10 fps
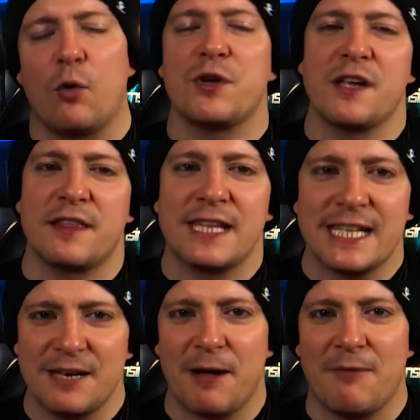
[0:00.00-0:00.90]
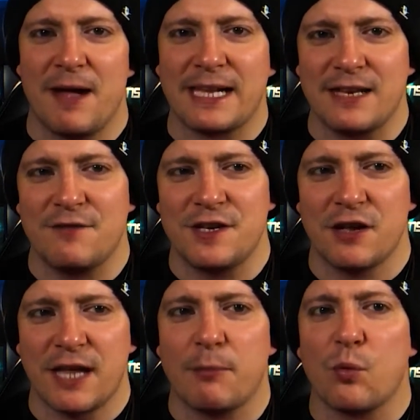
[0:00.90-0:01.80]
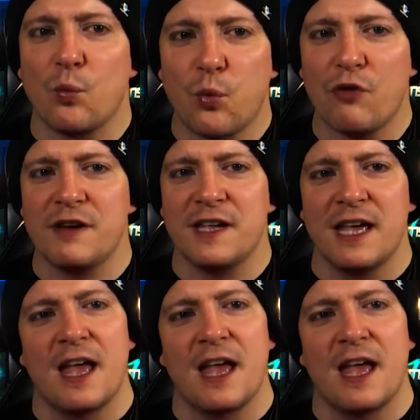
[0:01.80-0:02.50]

or you're thinking about making a video yet but worried